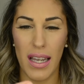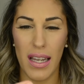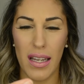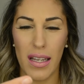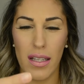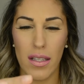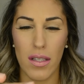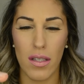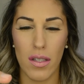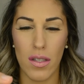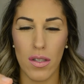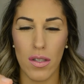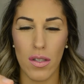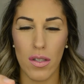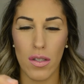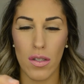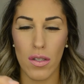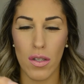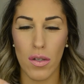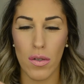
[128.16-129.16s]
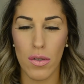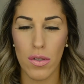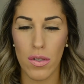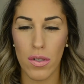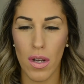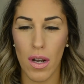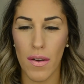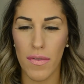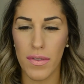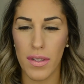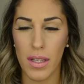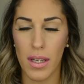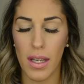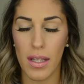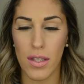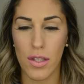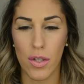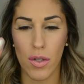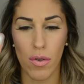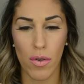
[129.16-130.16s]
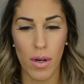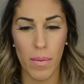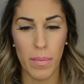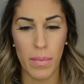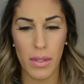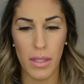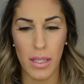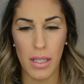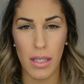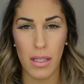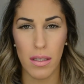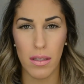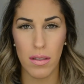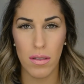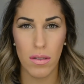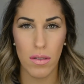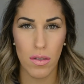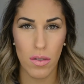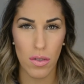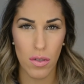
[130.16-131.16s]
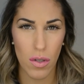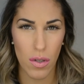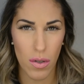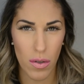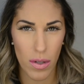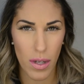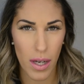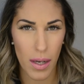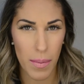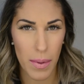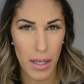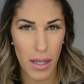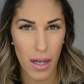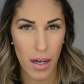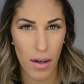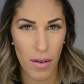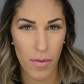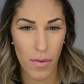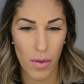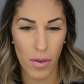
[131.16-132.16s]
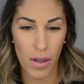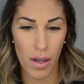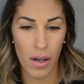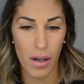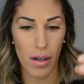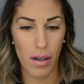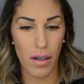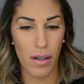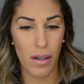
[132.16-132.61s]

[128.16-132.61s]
It's so soft it gets crumbly. So you gotta be careful there.